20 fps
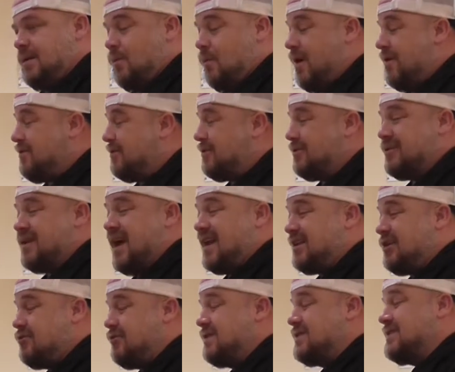Whether or
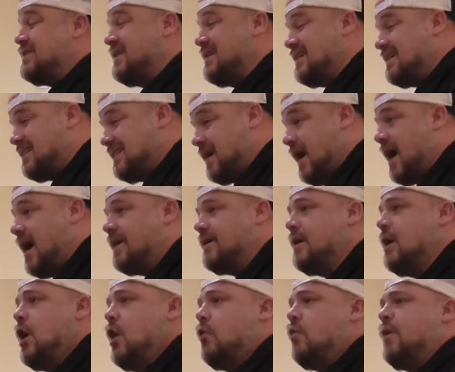not Krishna is
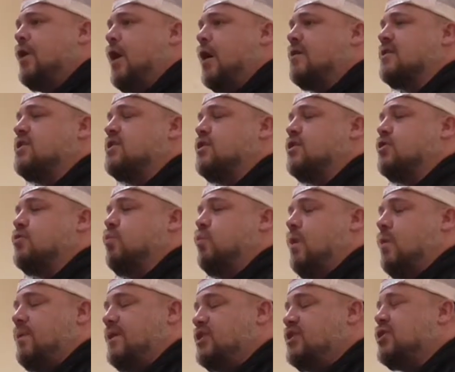God, regardless of this,
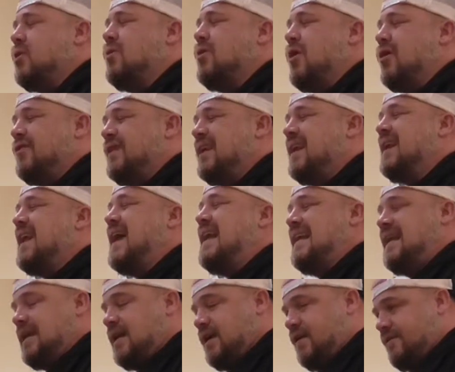what we so-called
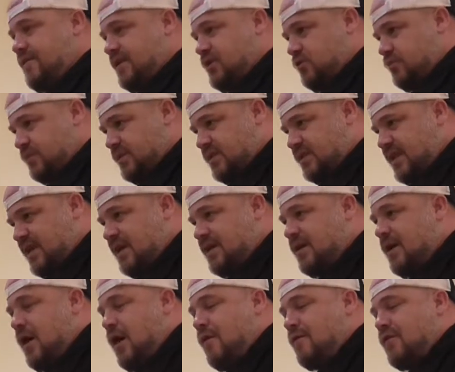enlightened individuals
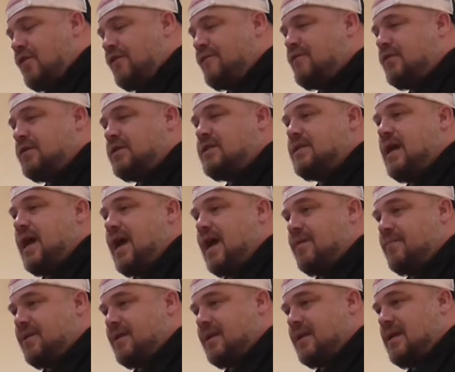think, for the first
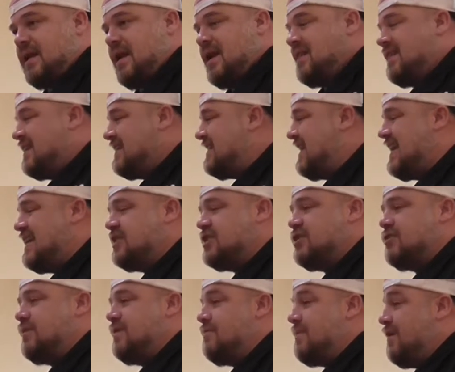time in this
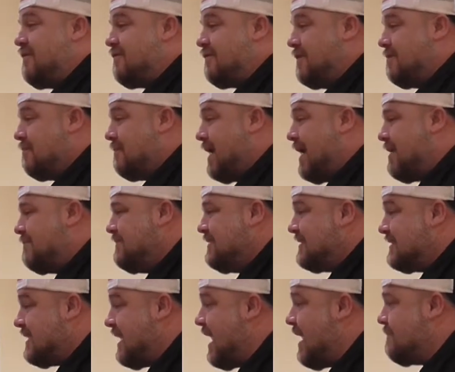history, my friend
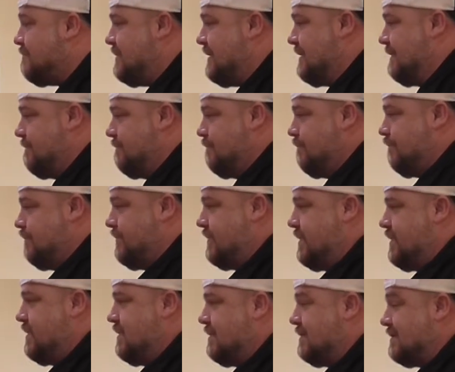Bobby is happy,
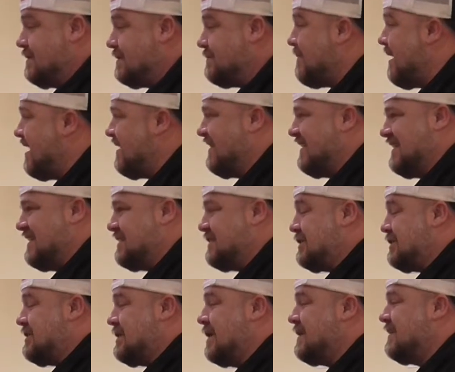smiling at
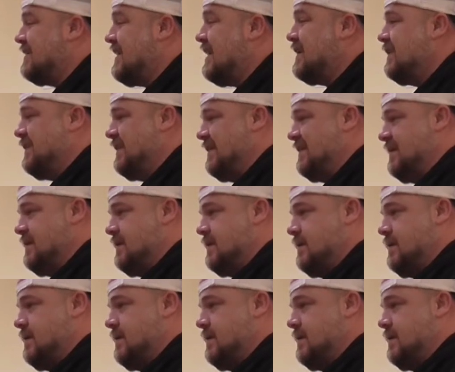the sun, giggling.